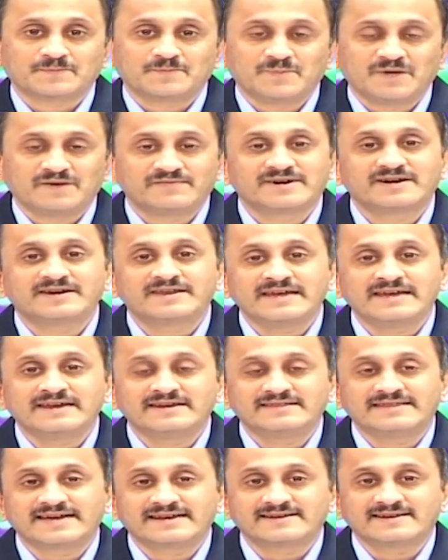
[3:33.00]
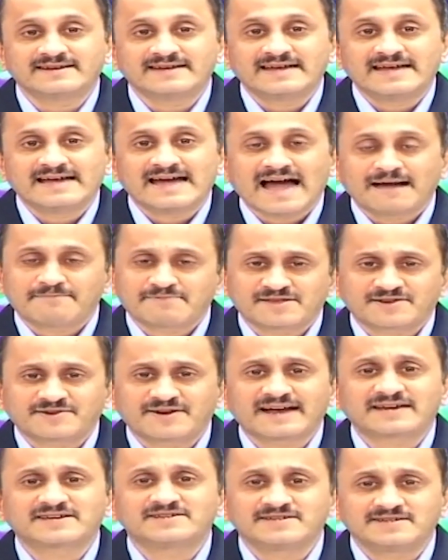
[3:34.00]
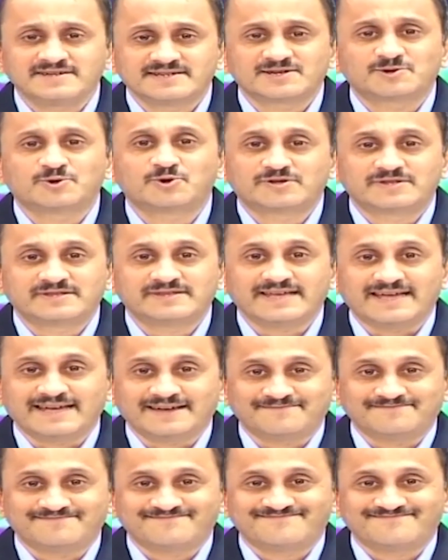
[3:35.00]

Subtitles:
We have agreed that abstraction is a good thing.